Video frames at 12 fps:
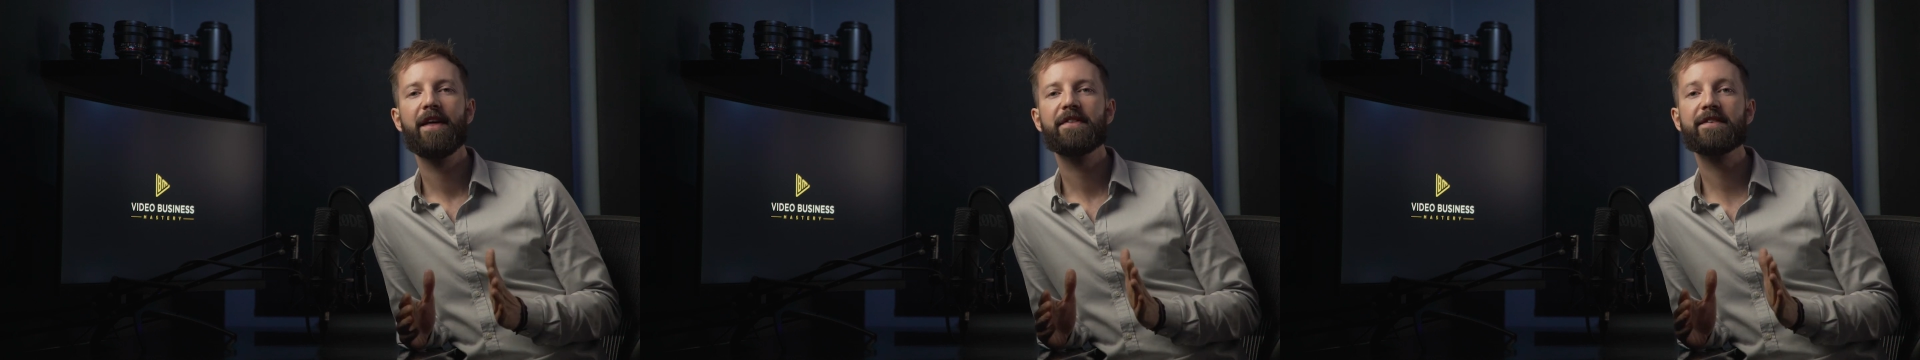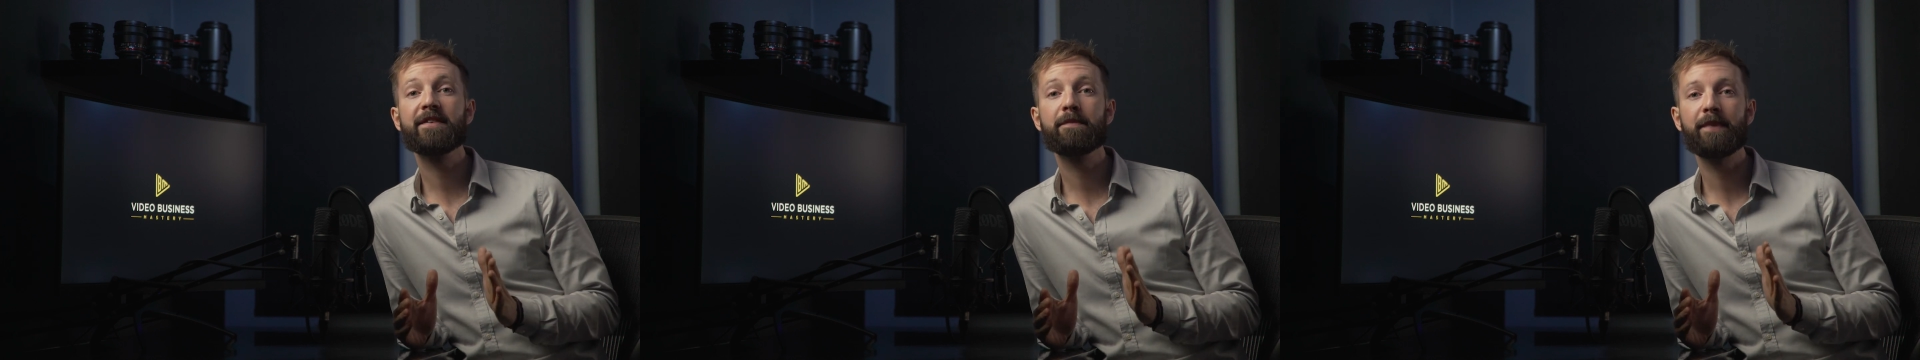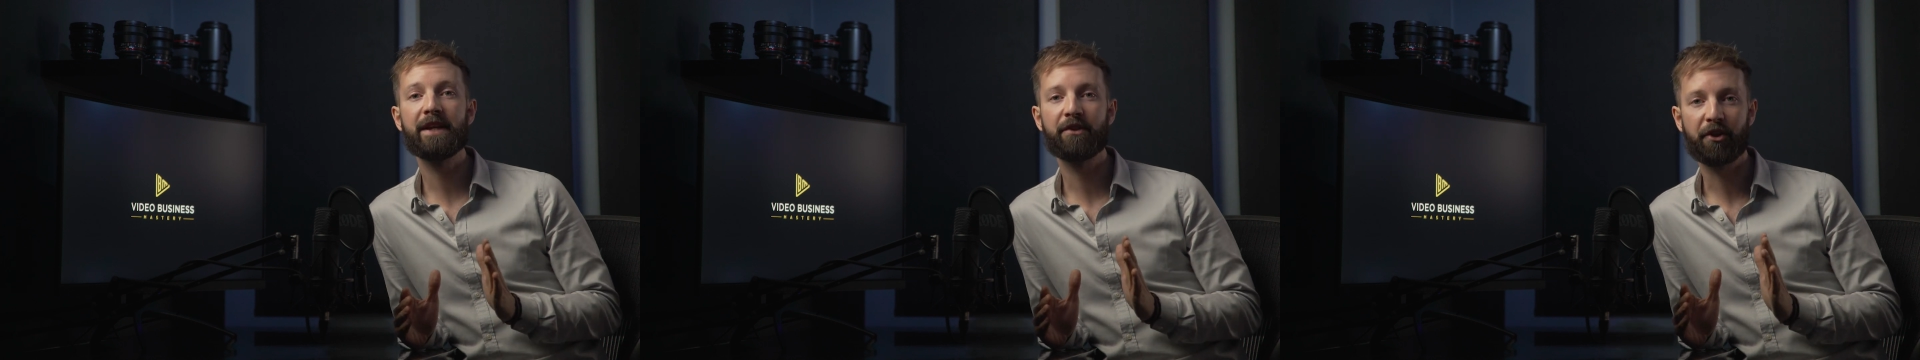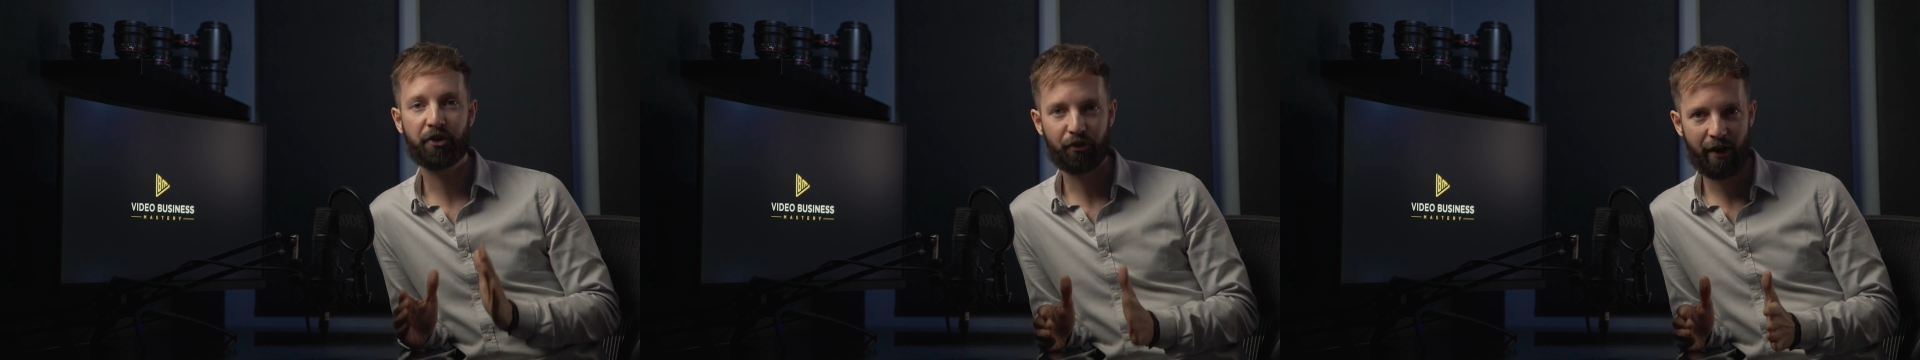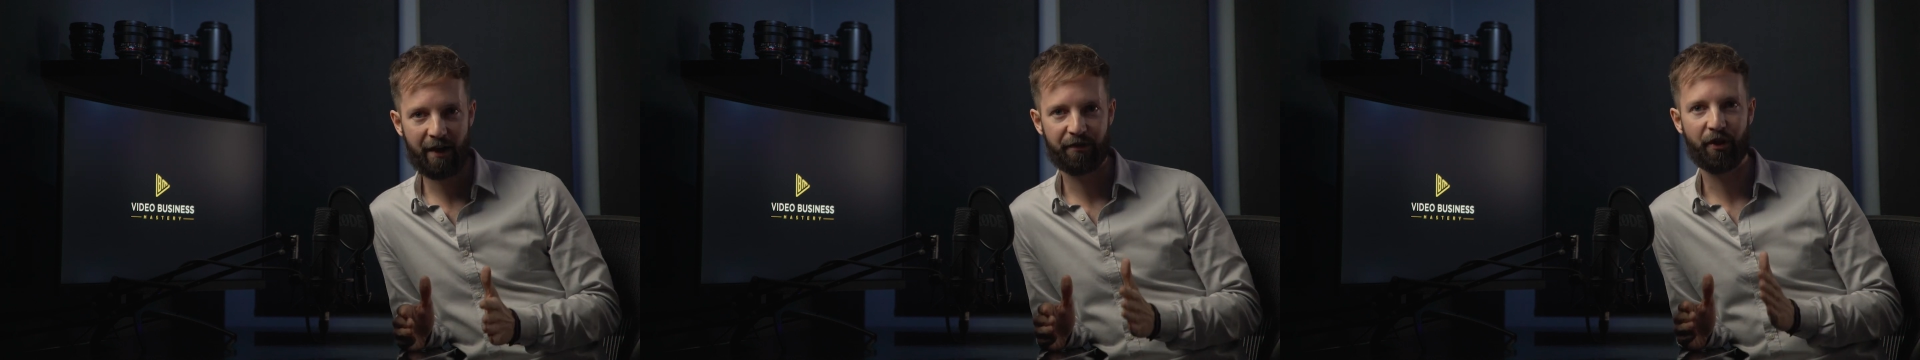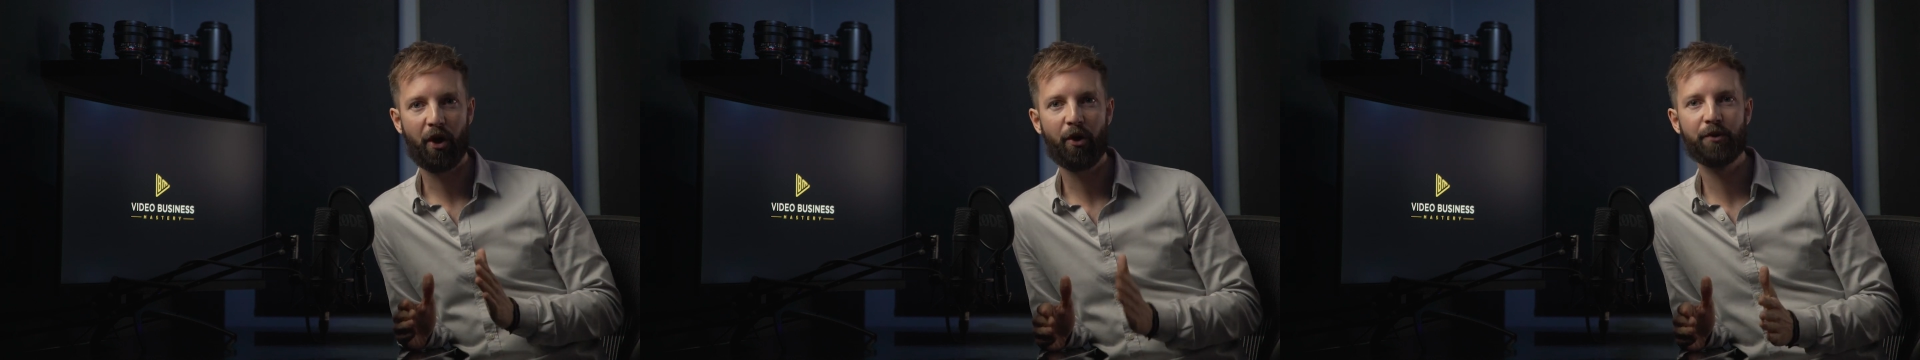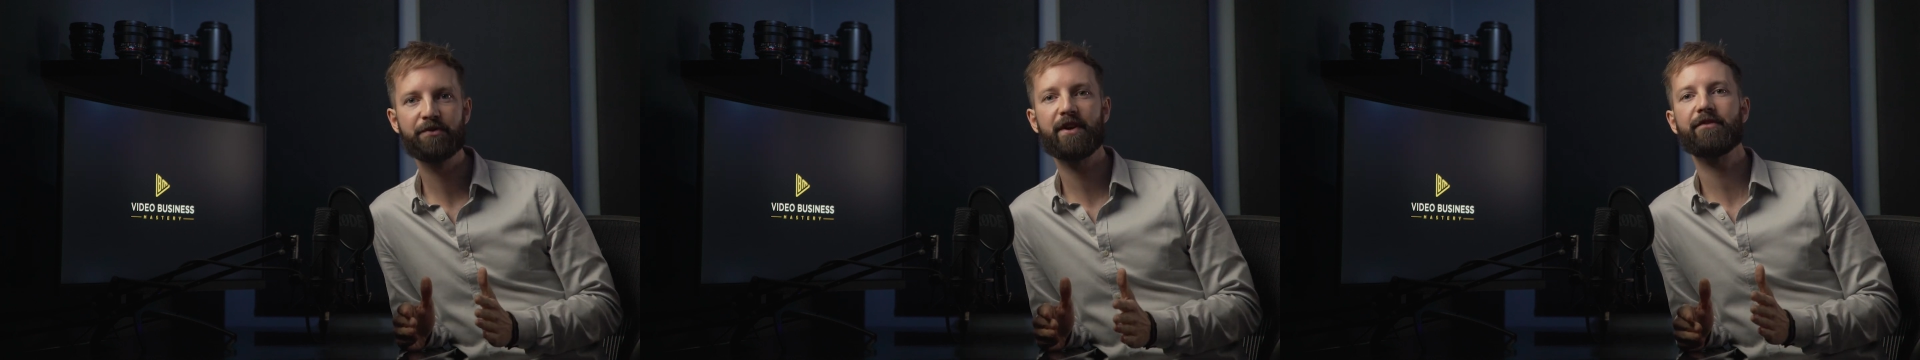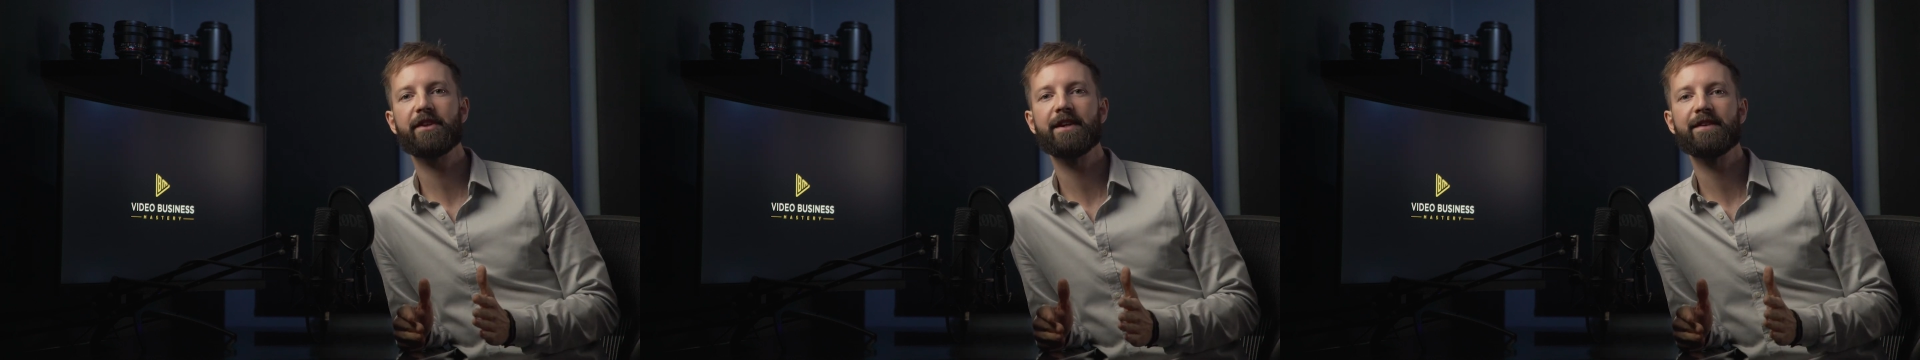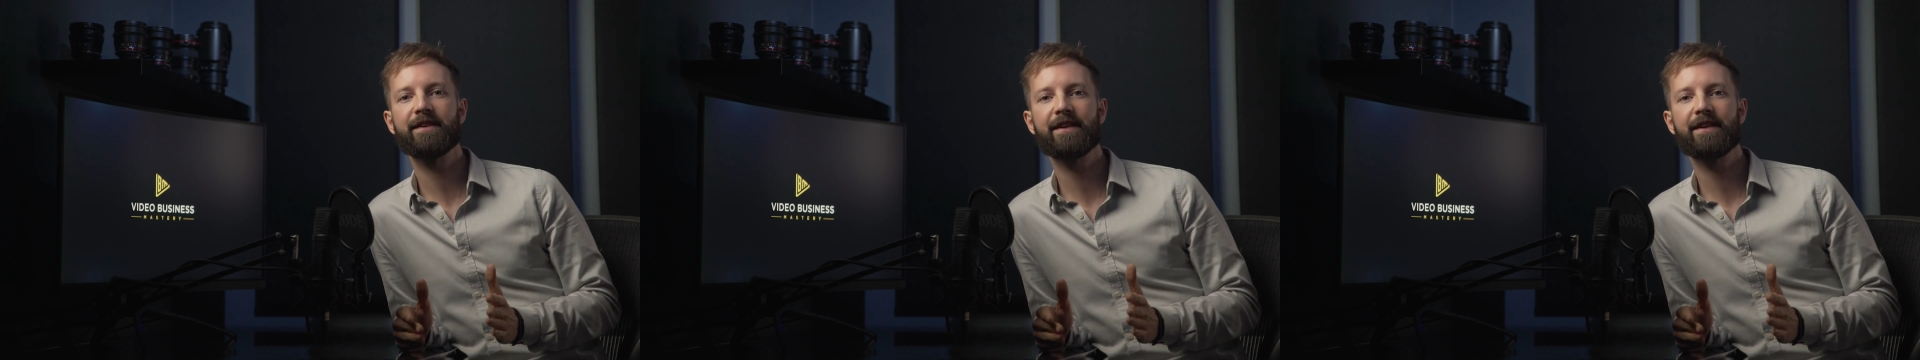this has been the thread that holds everything